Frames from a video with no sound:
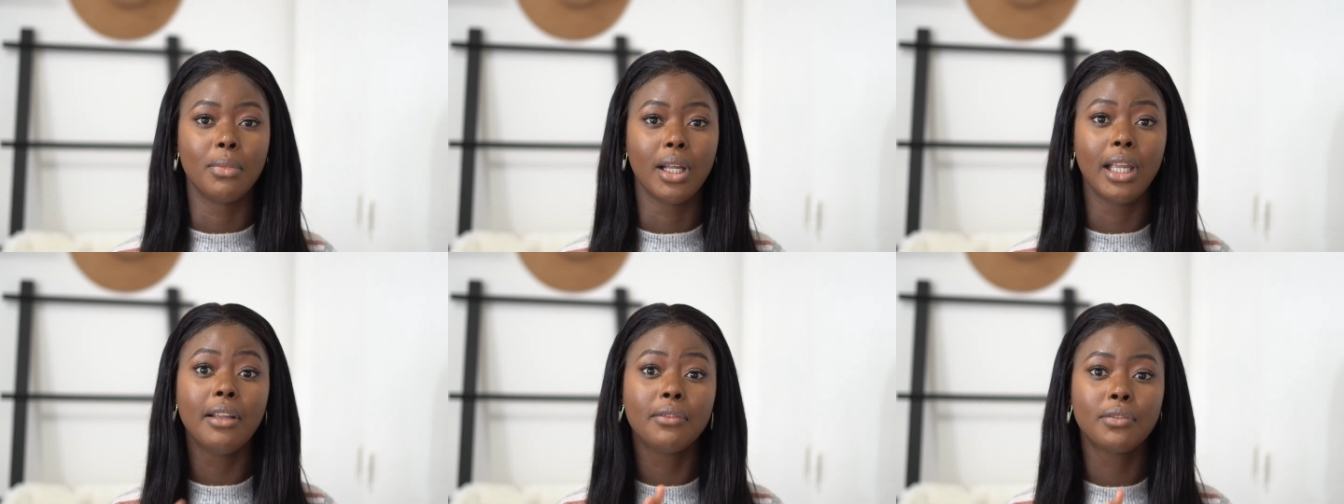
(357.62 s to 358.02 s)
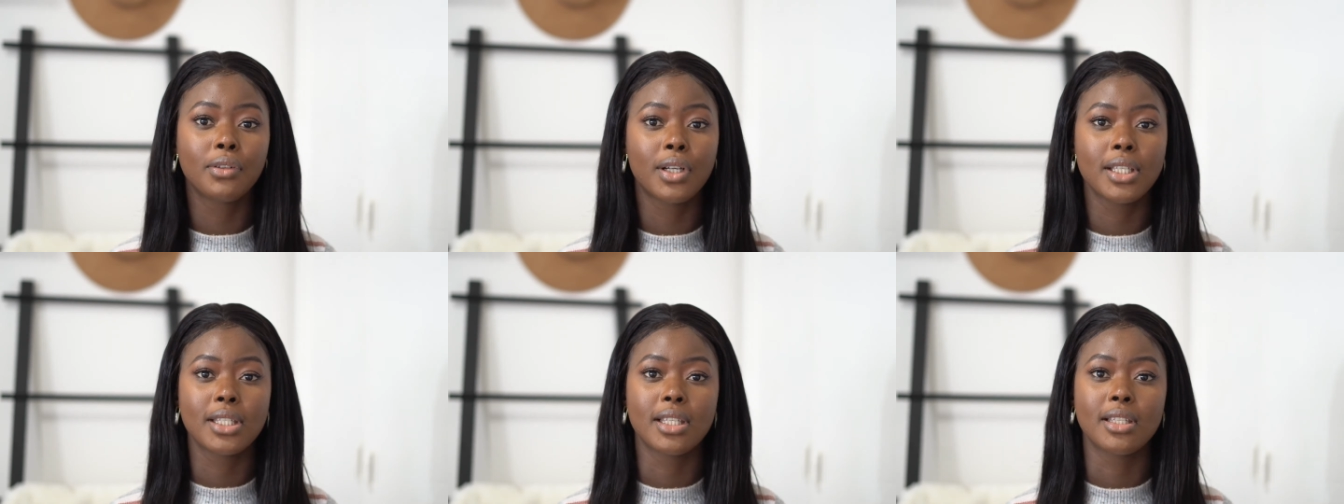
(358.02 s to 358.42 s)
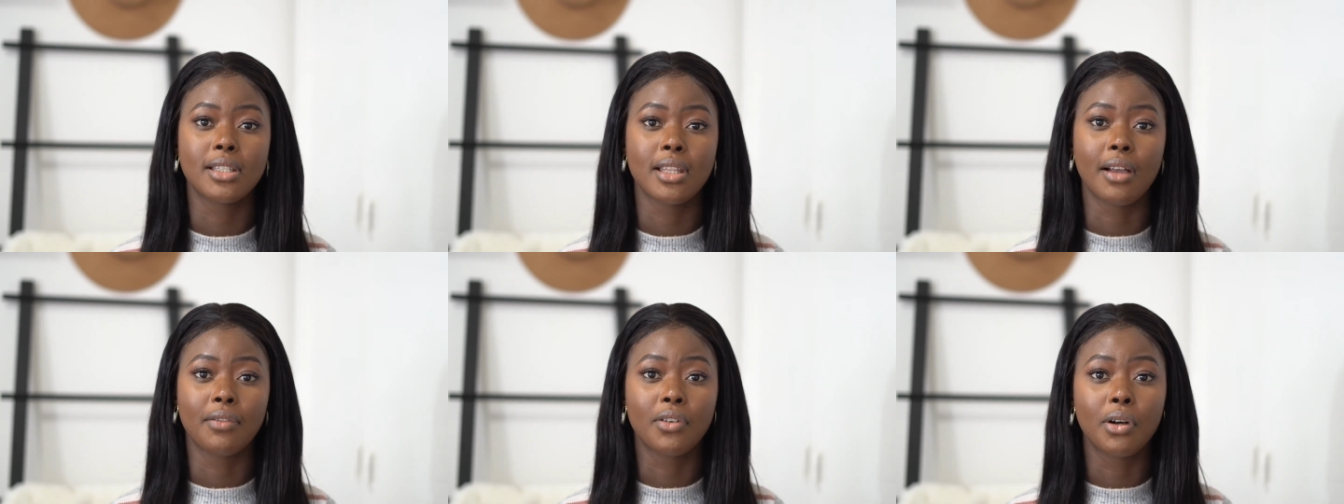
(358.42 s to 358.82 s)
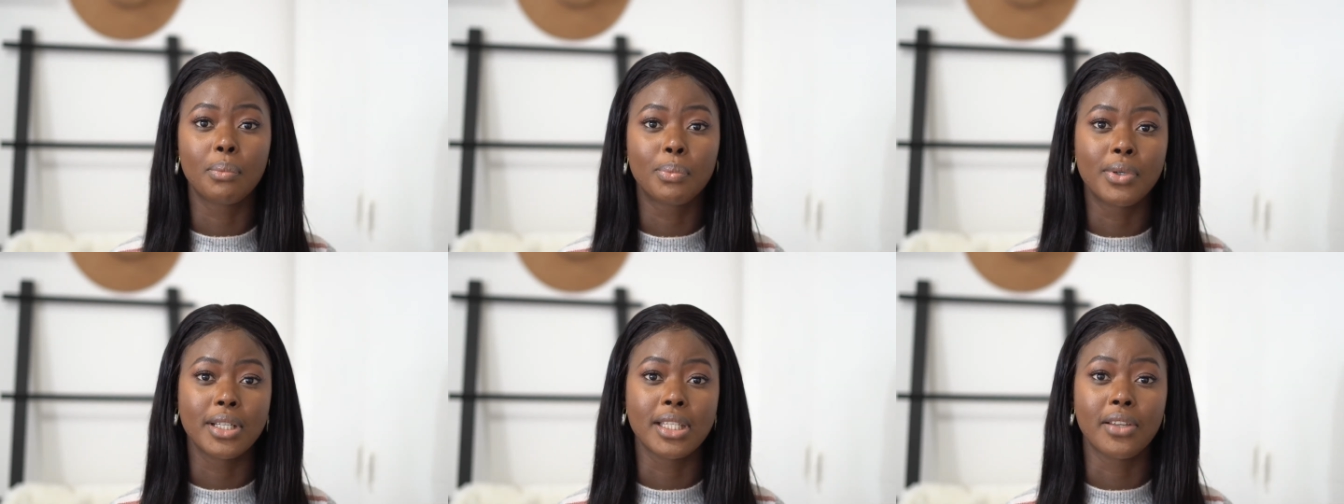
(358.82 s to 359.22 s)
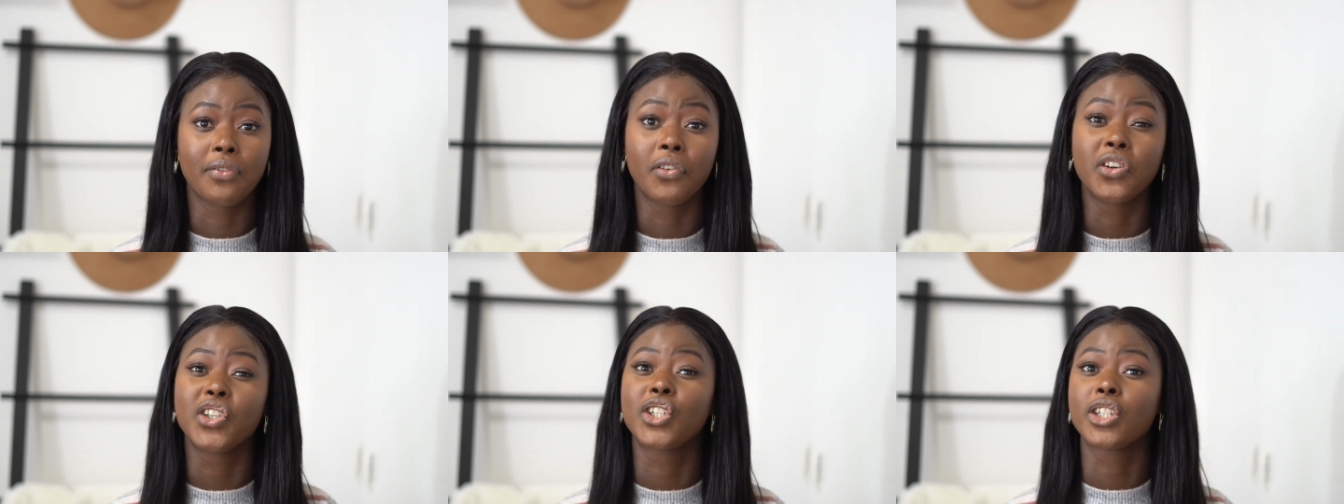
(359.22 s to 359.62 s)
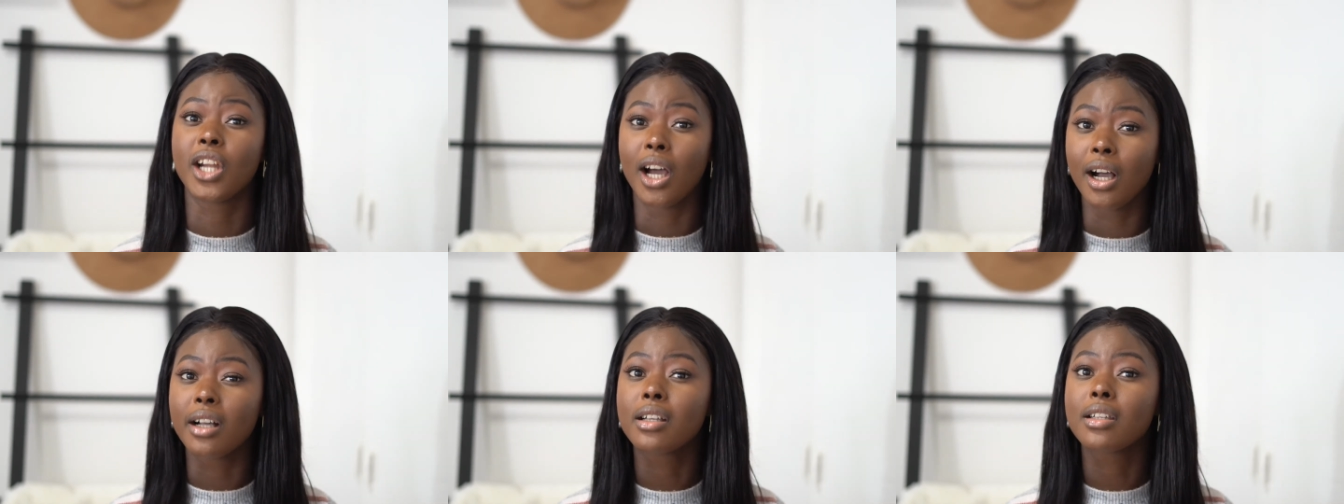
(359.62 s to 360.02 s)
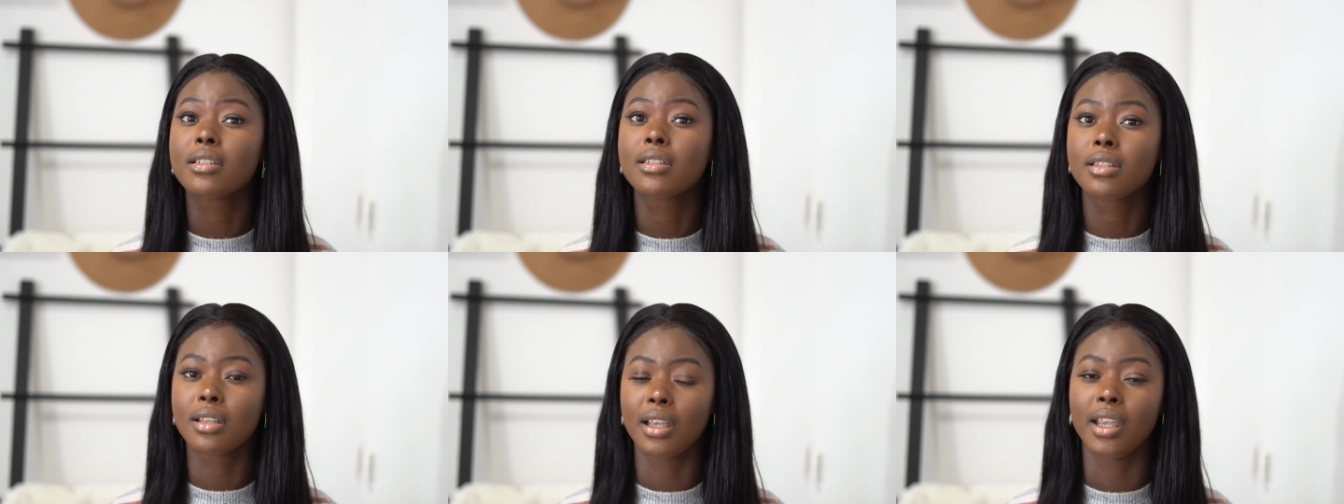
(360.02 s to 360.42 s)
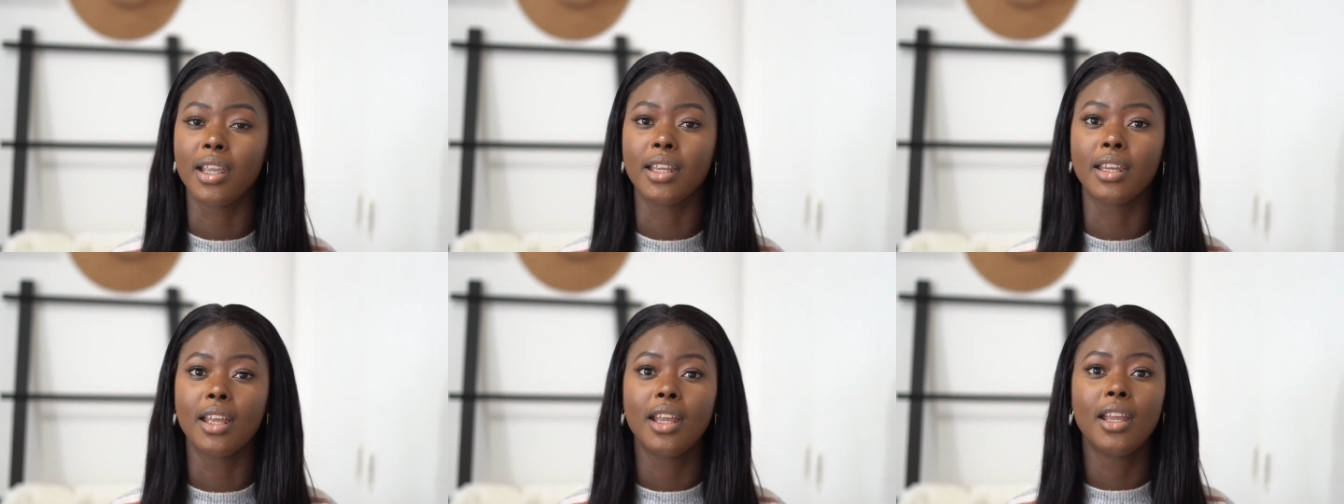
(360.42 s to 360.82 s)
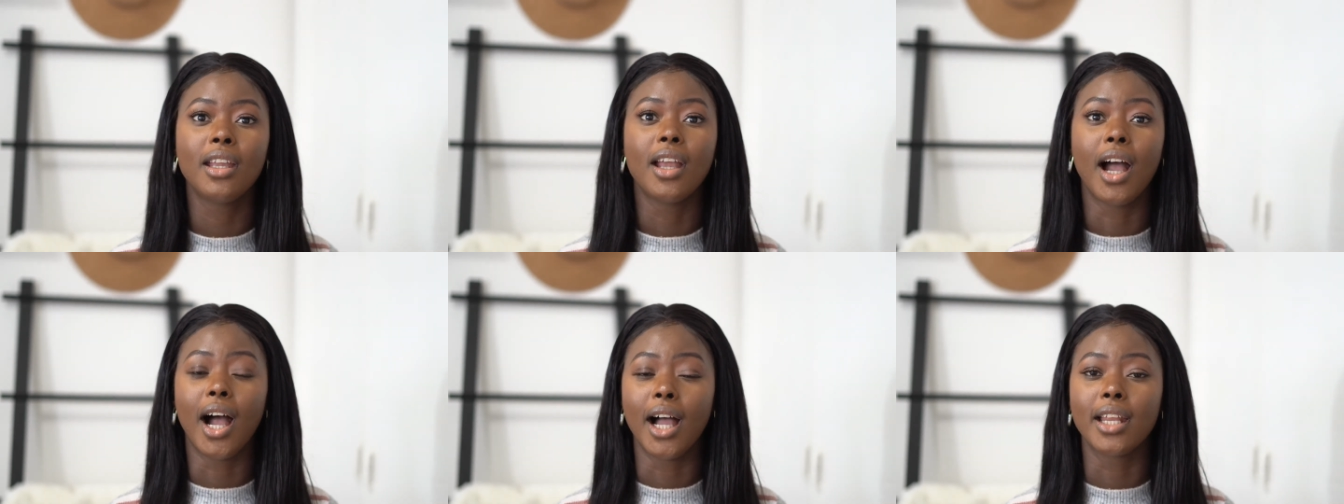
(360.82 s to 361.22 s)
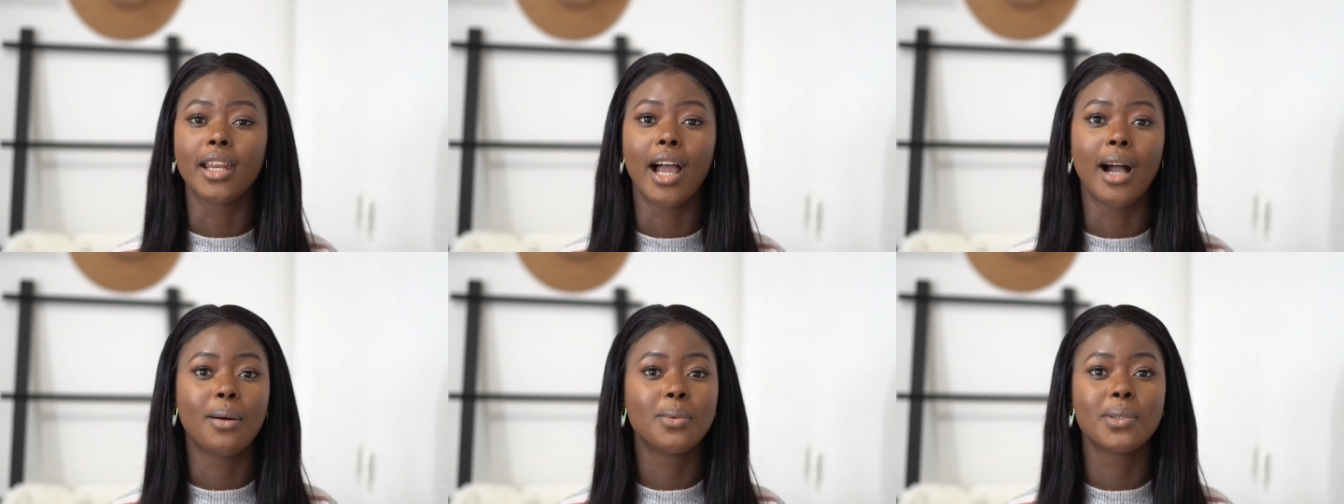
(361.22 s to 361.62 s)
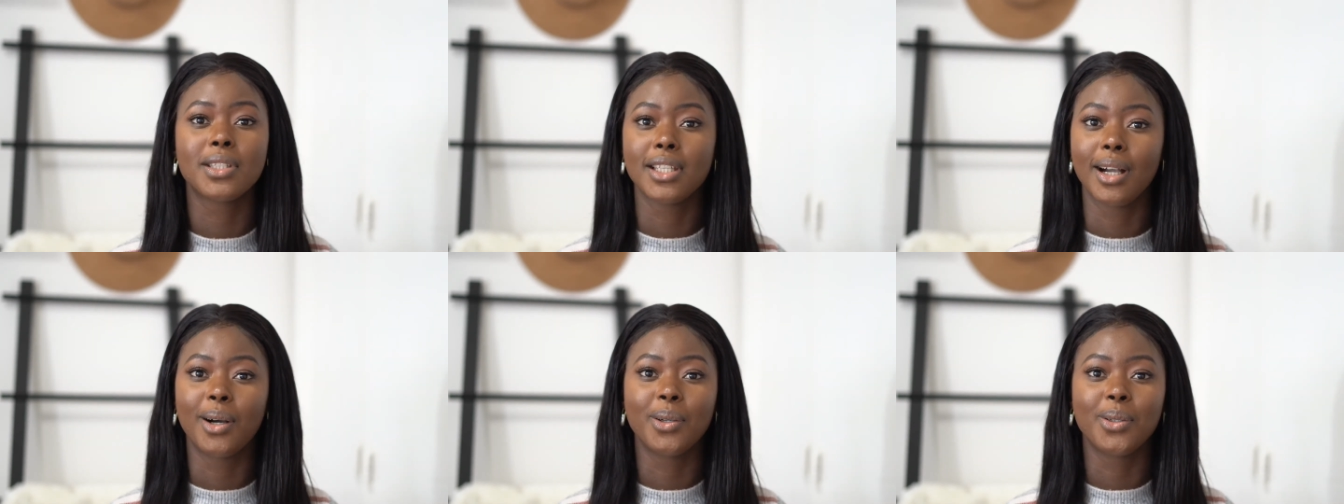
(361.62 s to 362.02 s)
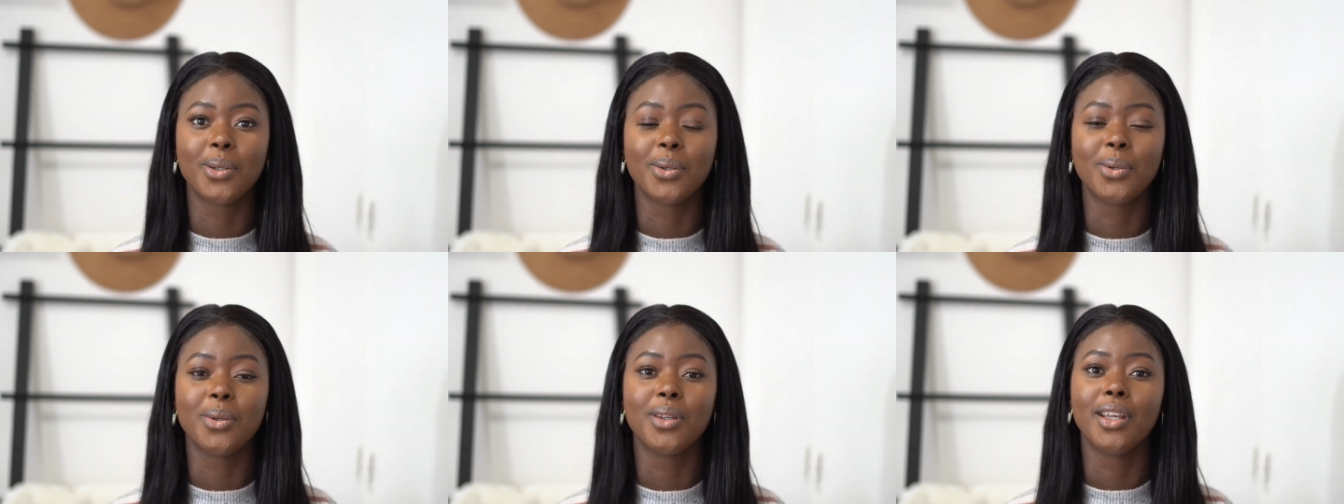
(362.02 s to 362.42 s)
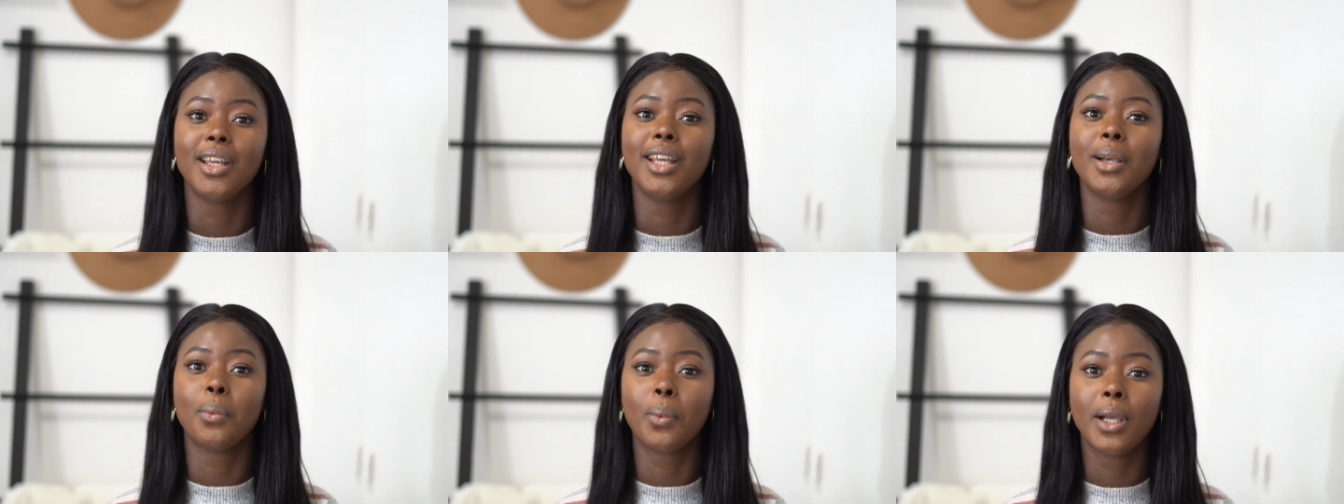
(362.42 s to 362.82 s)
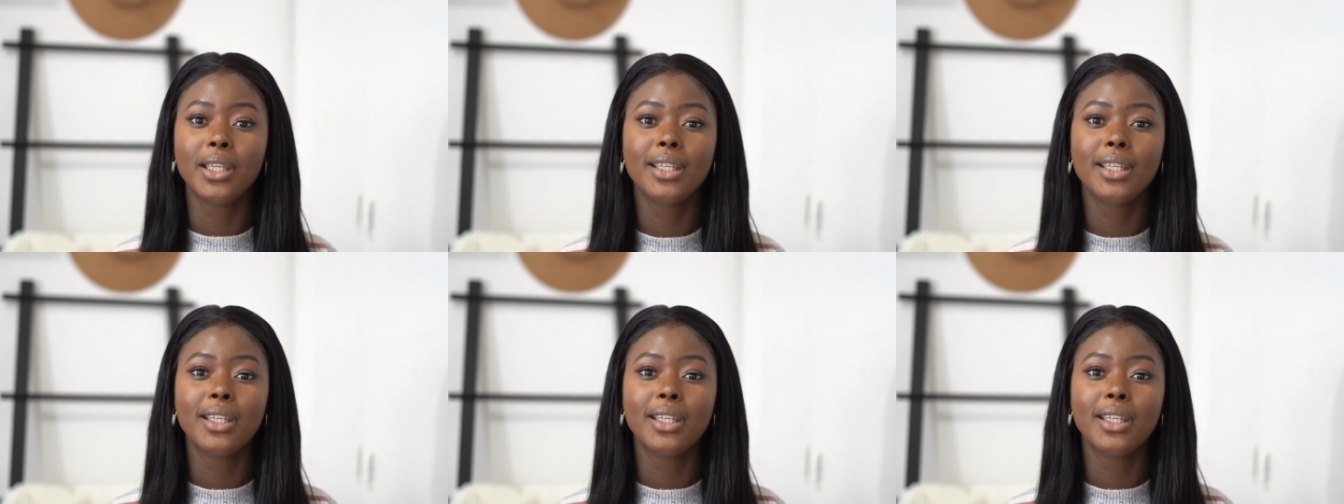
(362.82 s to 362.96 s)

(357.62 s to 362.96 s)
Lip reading: influencers that have got preset for dark skin. And I would tell you, when